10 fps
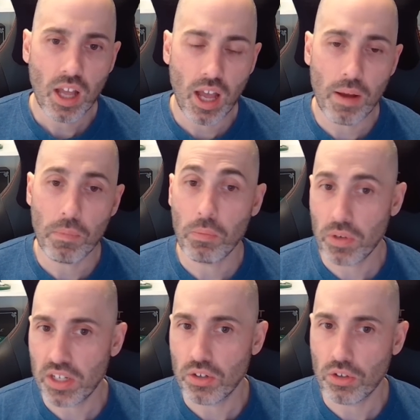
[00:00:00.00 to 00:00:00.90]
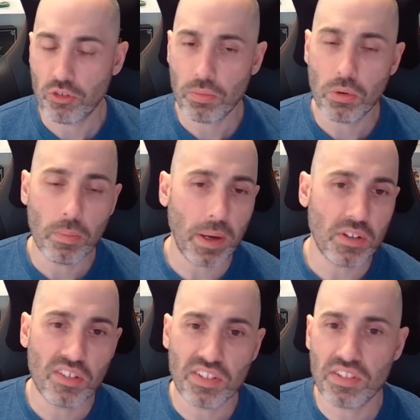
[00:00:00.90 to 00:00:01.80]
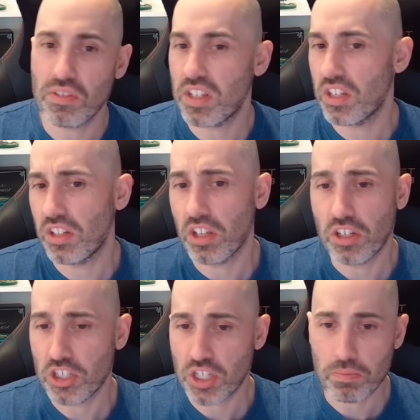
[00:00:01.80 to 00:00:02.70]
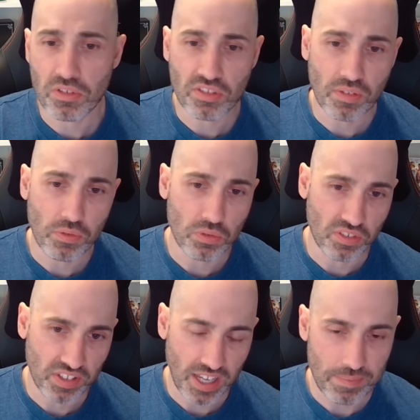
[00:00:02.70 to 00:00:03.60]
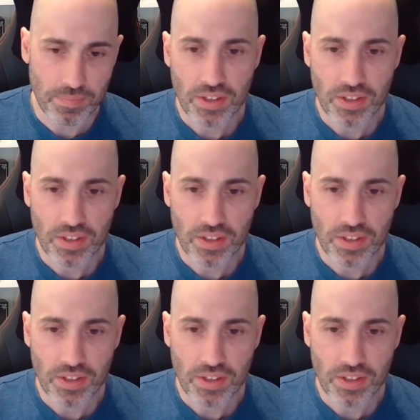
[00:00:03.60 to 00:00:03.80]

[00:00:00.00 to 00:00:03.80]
and really knowledgeable about Yu Suzuki and Shenmue stuff all the same.